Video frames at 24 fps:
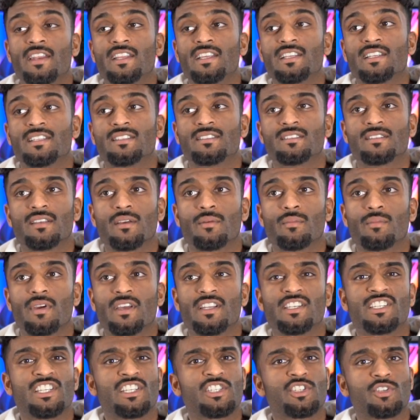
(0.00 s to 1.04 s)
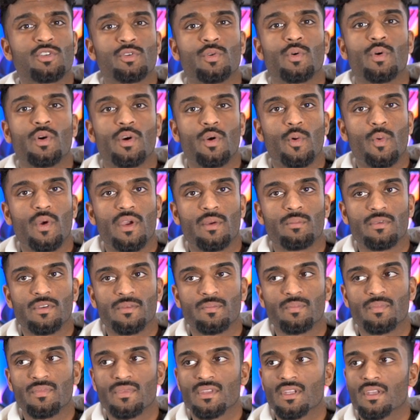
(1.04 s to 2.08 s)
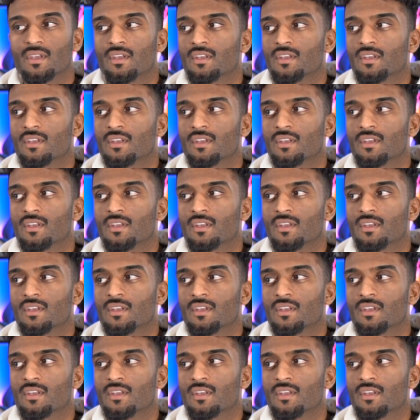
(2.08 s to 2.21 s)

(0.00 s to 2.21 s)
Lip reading: needed some additional equipment.